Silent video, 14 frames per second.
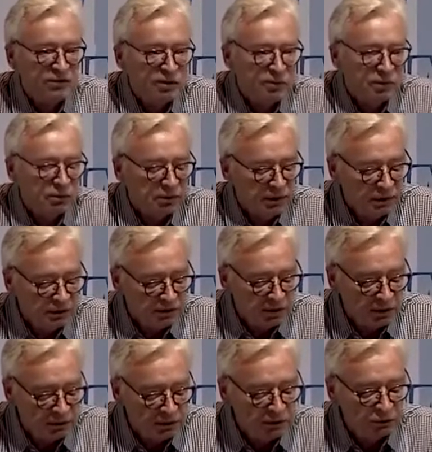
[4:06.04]
separated
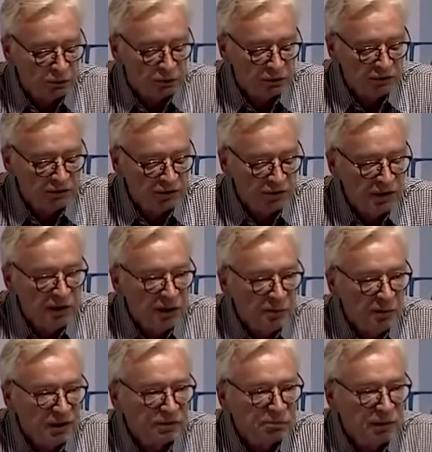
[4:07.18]
territories,
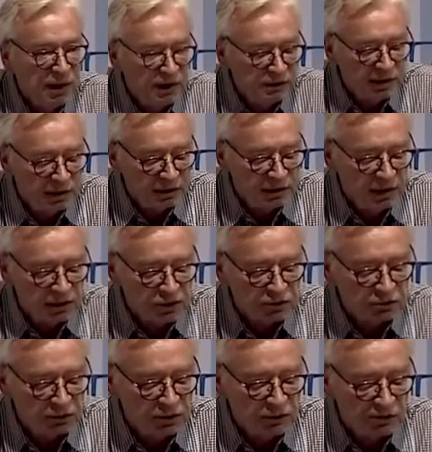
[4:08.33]
but
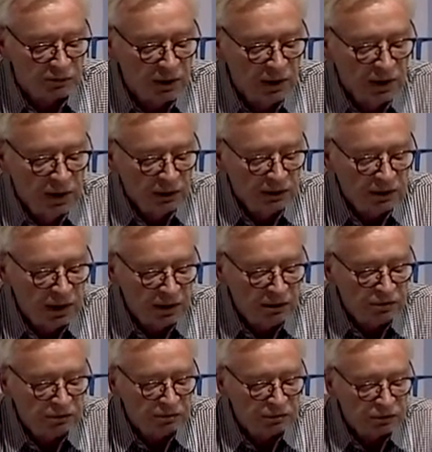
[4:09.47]
multiculturalism,
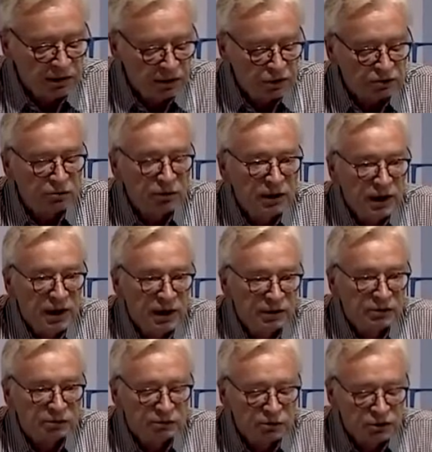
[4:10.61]
cultural
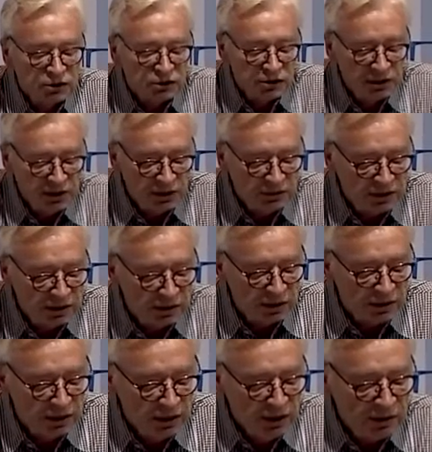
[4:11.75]

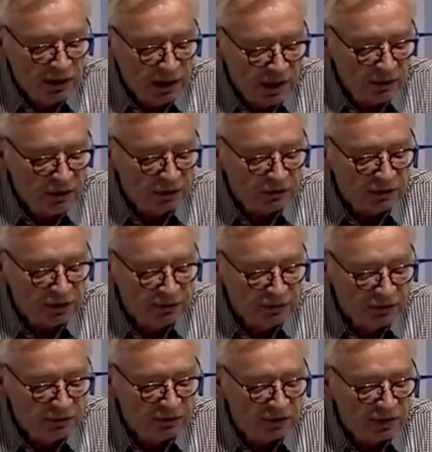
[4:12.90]
heterogeneity, cannot
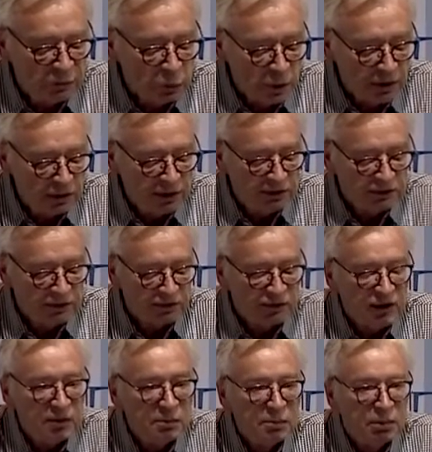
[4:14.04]
exist in one and the
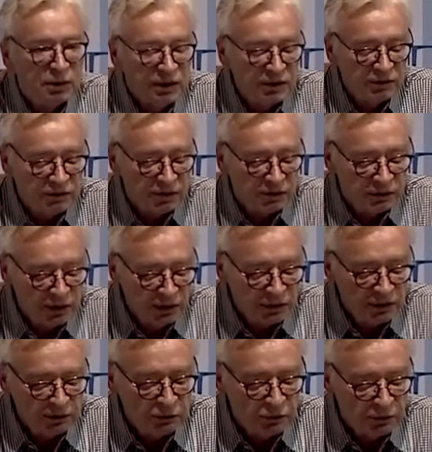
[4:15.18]
same place and
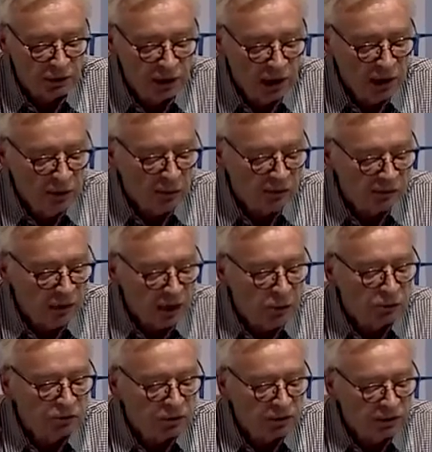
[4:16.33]
territory
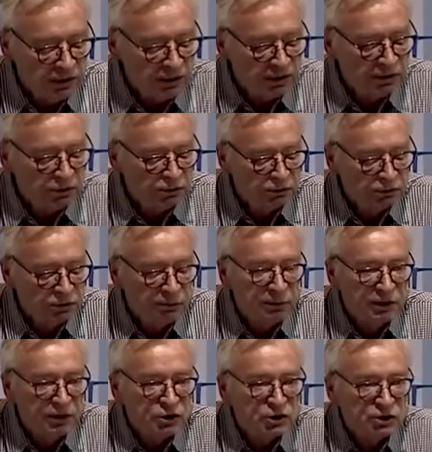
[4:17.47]
without leading to
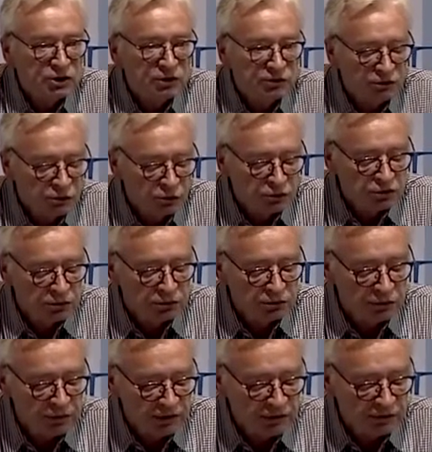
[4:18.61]
diminishing social
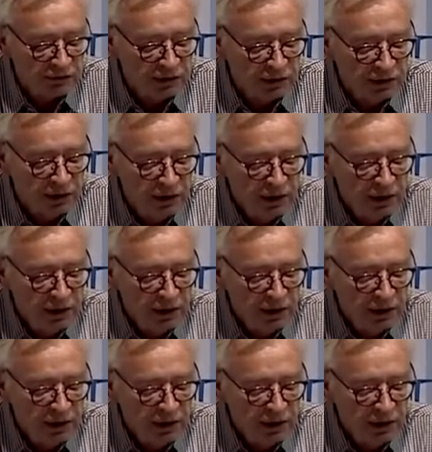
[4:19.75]
trust,